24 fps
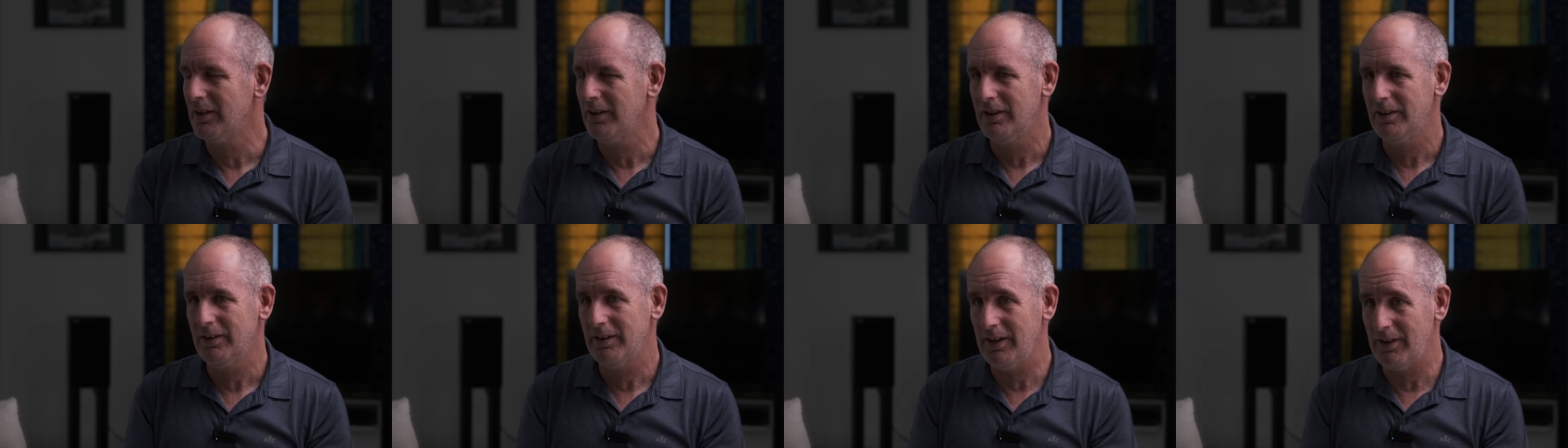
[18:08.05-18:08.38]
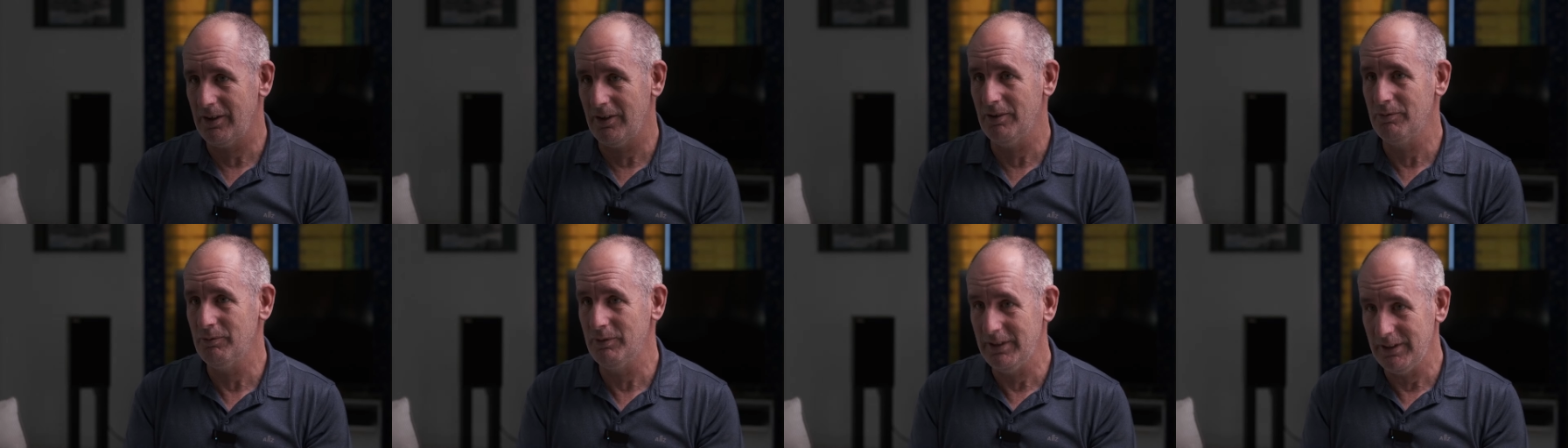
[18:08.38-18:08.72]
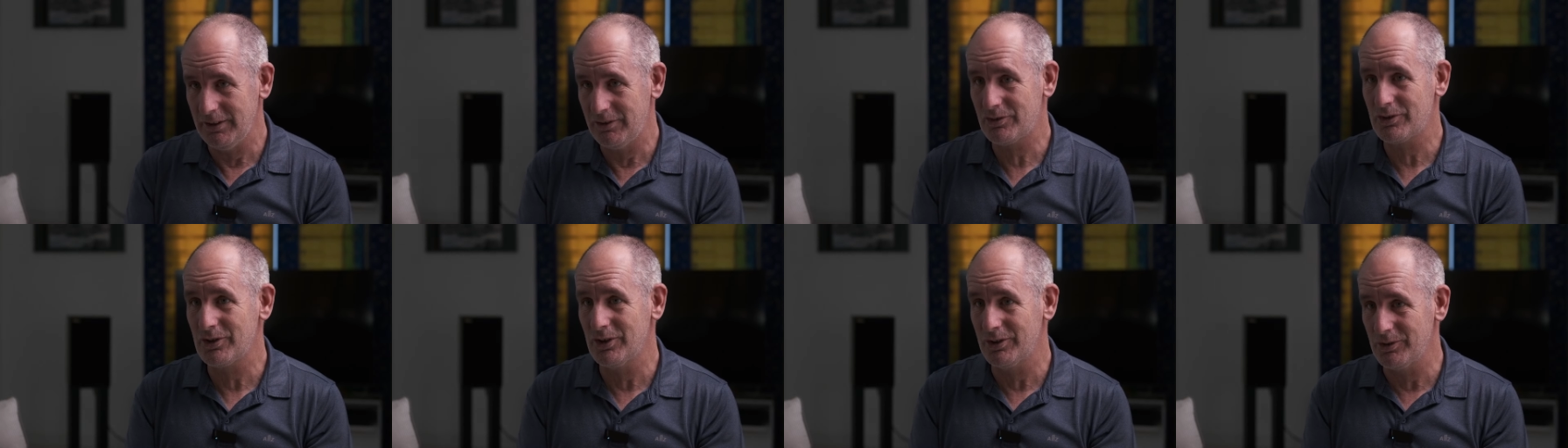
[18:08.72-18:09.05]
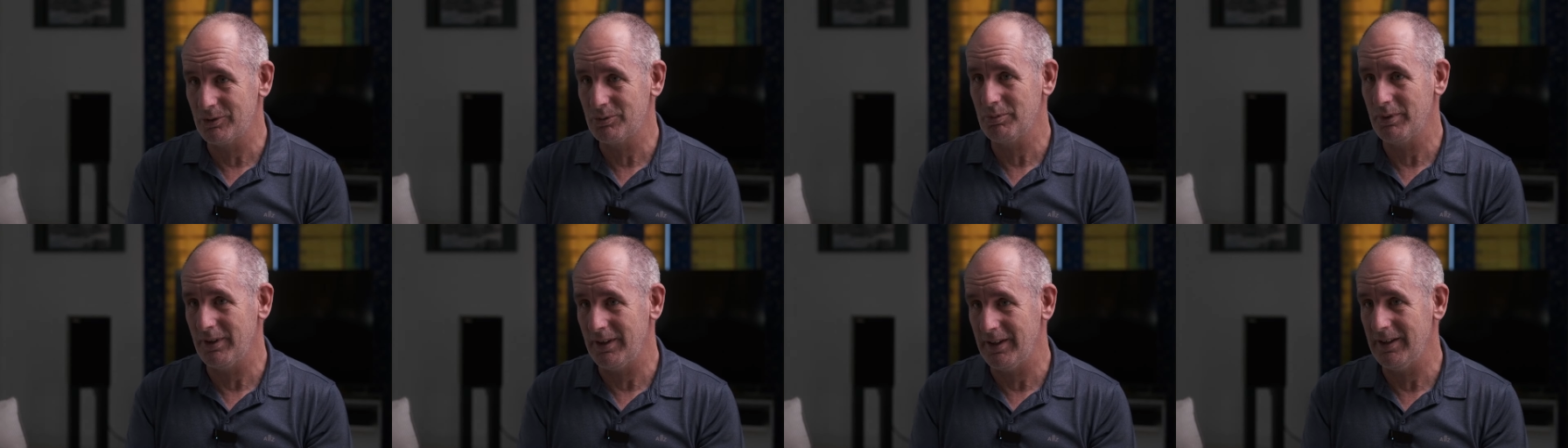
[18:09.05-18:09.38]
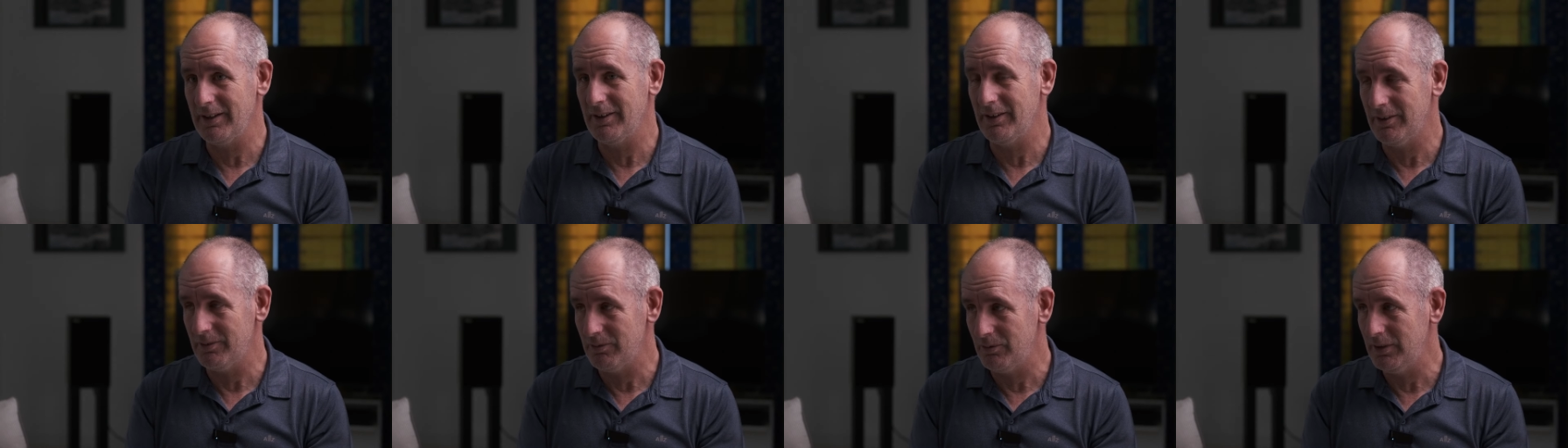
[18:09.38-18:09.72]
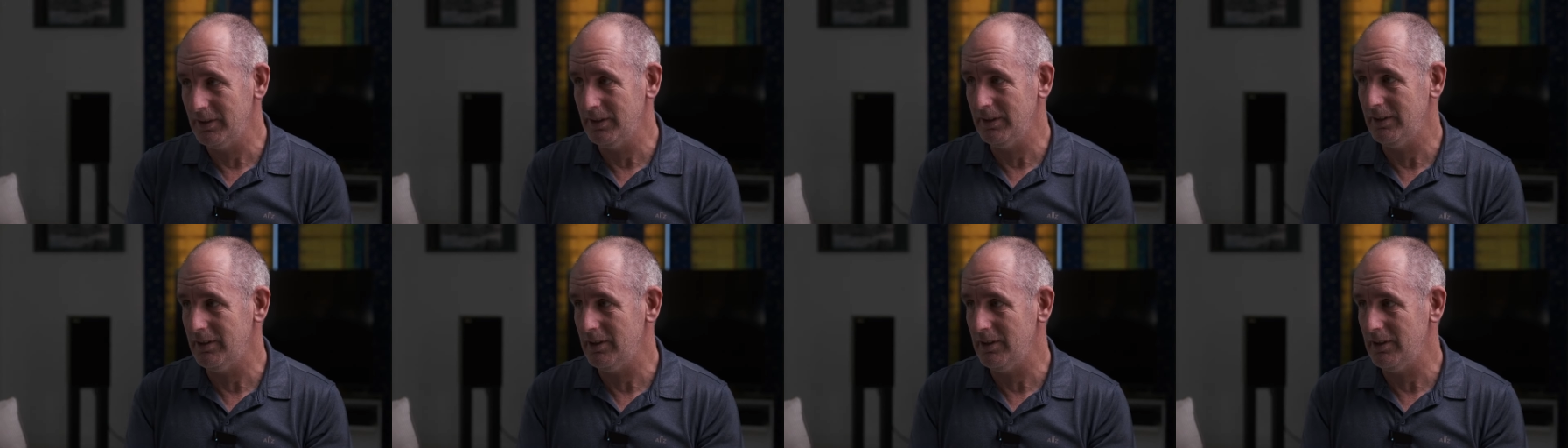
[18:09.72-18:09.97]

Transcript: That I really struggled with that. I really mm.